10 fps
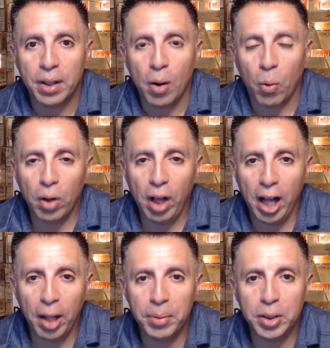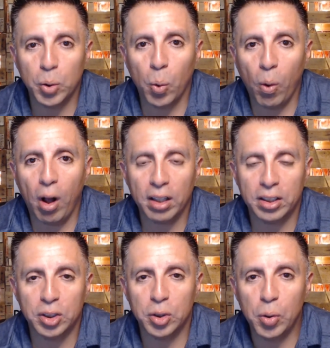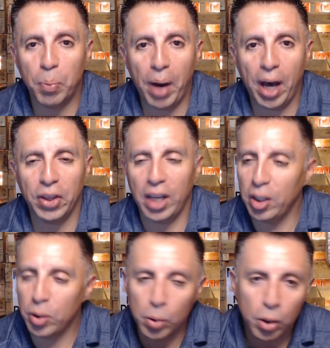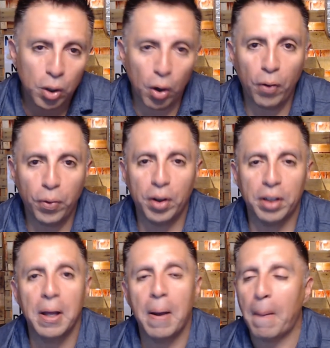will help me to walk this new path, and you go for it.